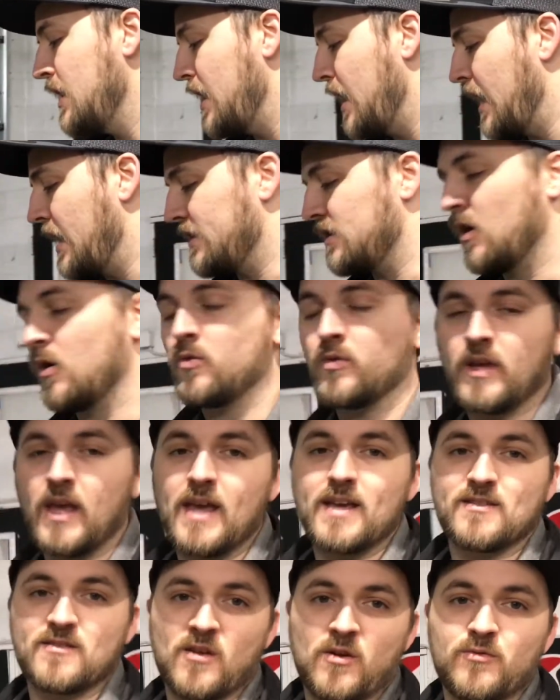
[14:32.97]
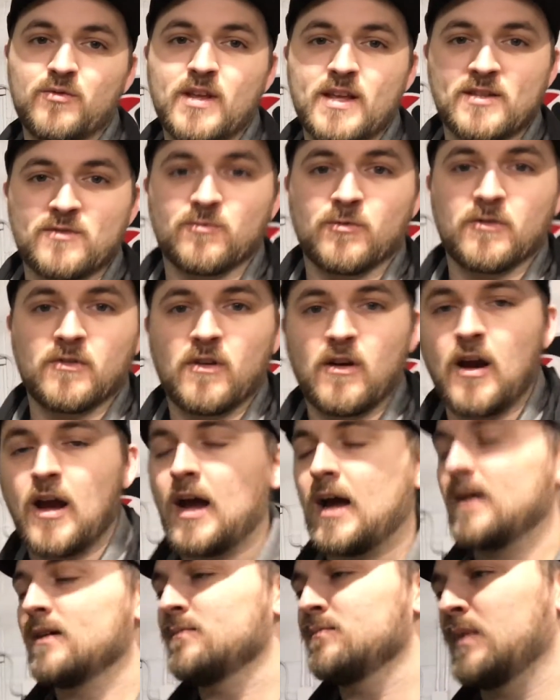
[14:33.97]
Don't guess on this one, all
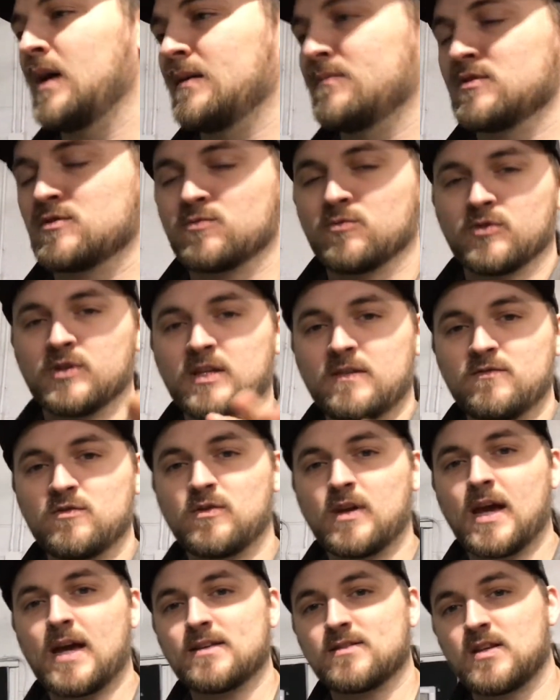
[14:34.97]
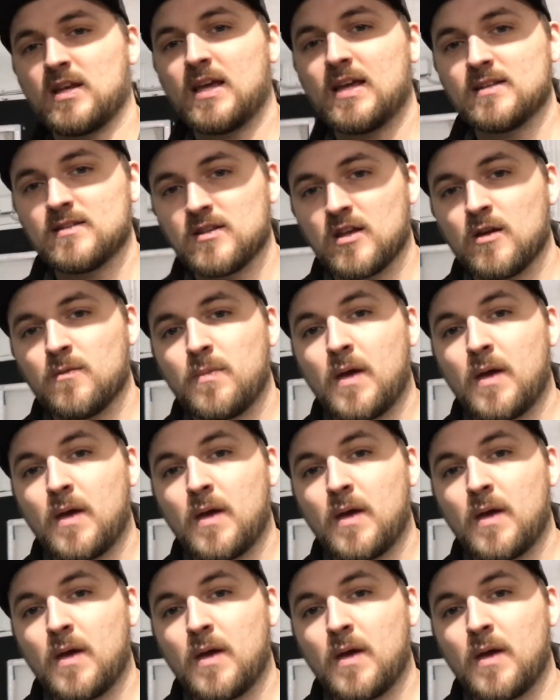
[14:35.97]
right? But I just want to give you guys a heads up.